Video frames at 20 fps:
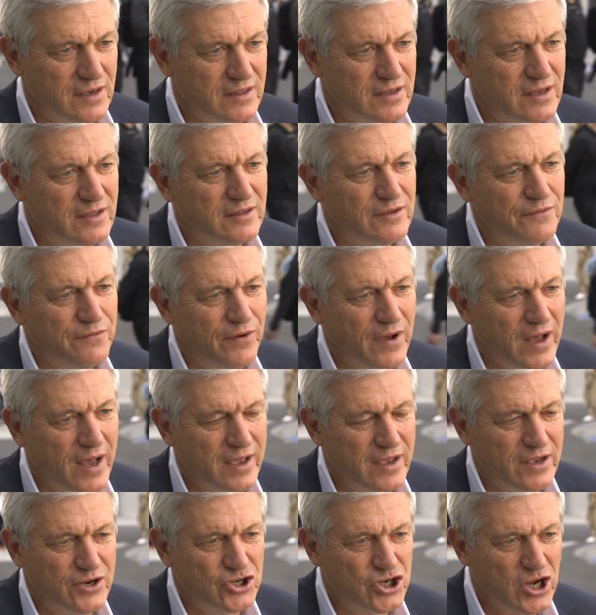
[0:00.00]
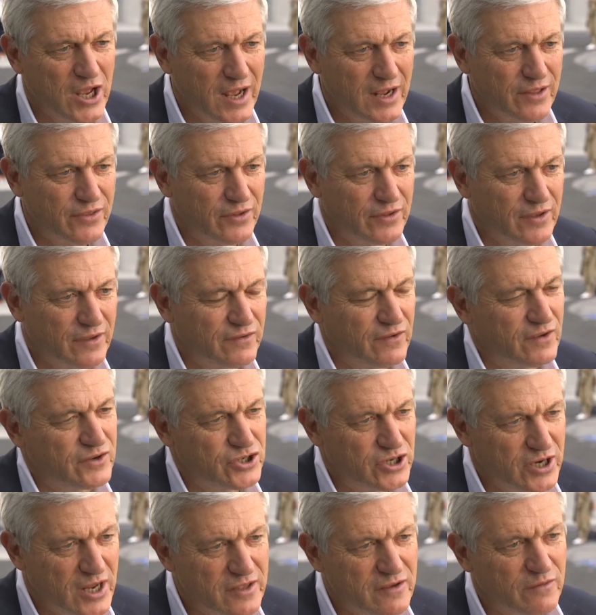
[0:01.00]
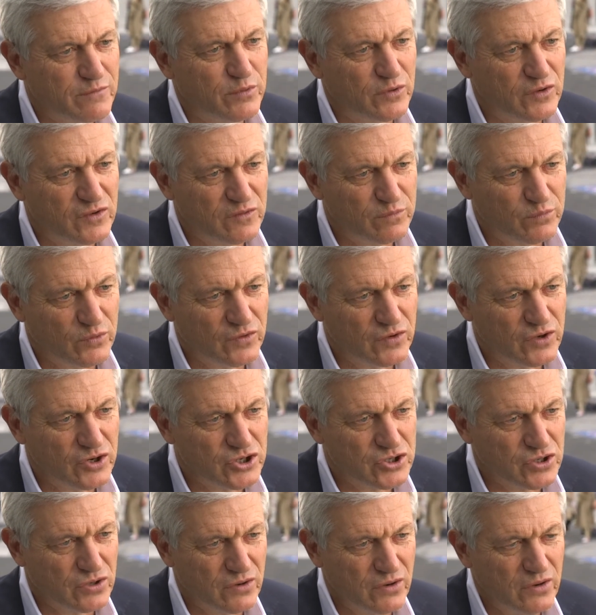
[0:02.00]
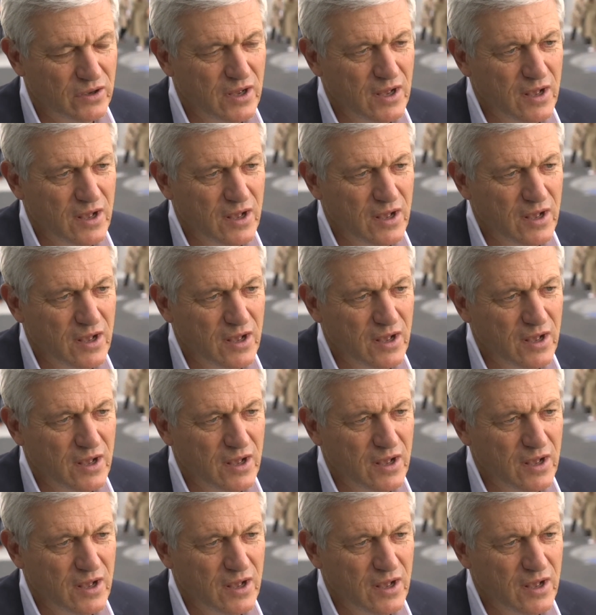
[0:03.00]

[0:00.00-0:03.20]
identify a child that has a genetic predisposition